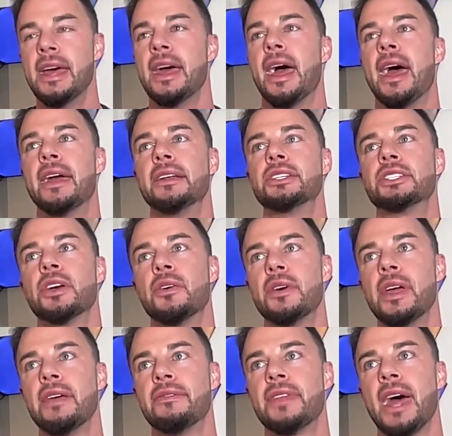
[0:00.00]
And so
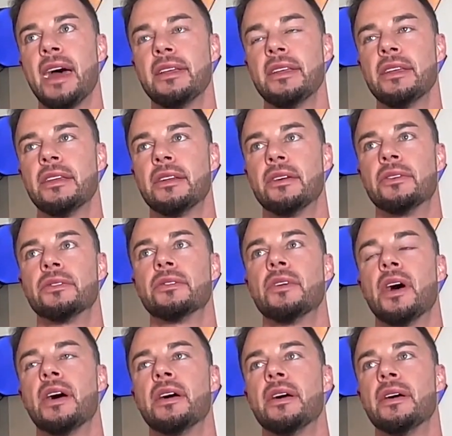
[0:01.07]
if that, you know,
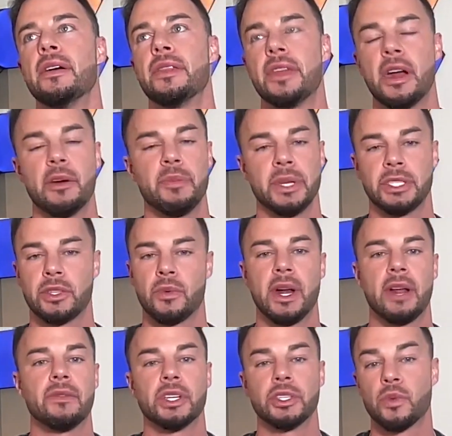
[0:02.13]
a therapist or
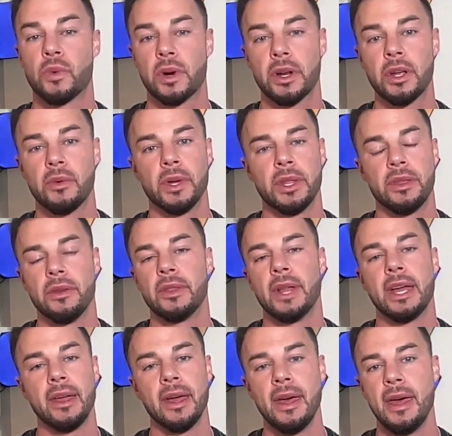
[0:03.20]
whatever is working with you,
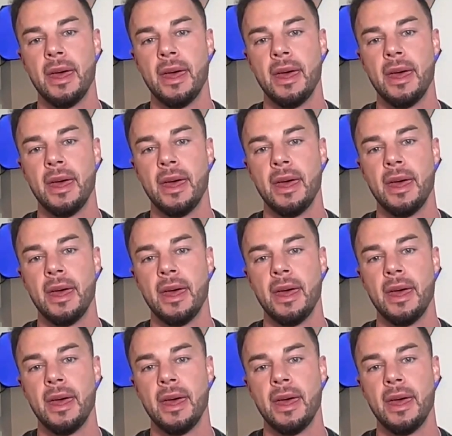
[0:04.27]
like,